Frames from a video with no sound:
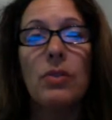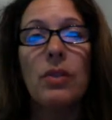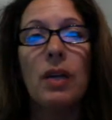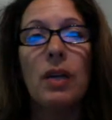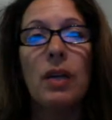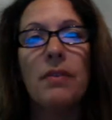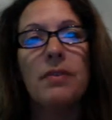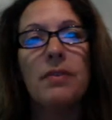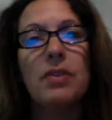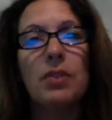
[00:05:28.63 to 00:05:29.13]

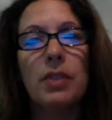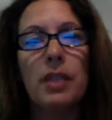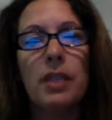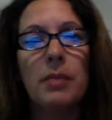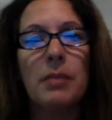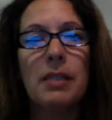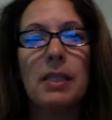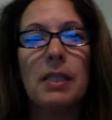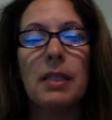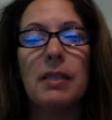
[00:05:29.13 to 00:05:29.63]
of
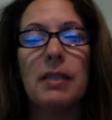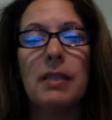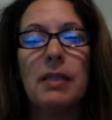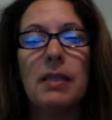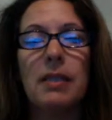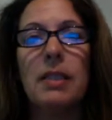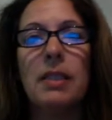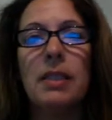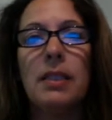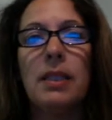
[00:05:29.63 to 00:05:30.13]

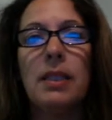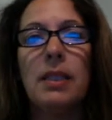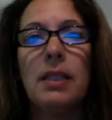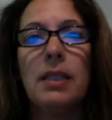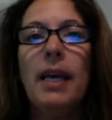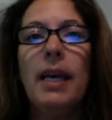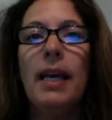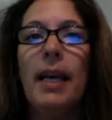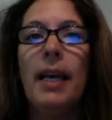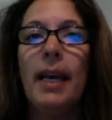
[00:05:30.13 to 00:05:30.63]
circumstances
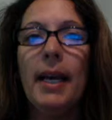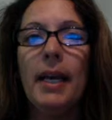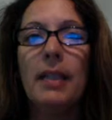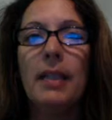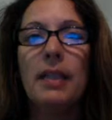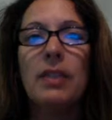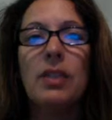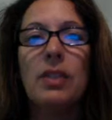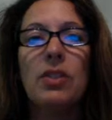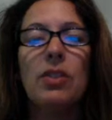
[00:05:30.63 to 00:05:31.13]
and
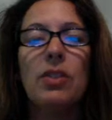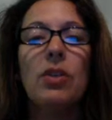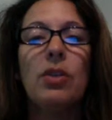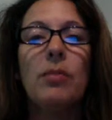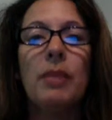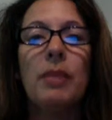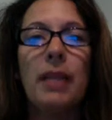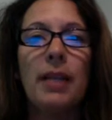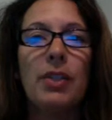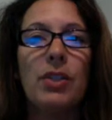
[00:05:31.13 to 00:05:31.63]
the
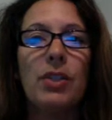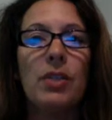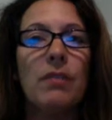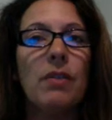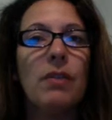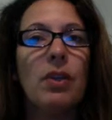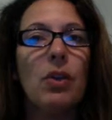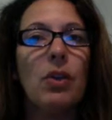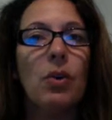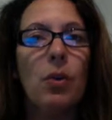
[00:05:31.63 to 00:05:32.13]
determination of
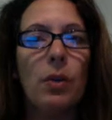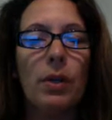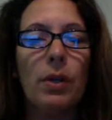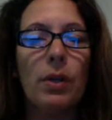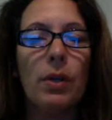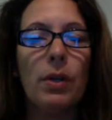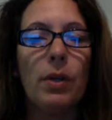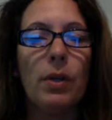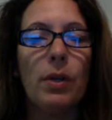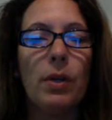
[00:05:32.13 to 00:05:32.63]
the
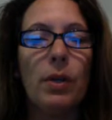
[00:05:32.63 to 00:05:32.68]
courts,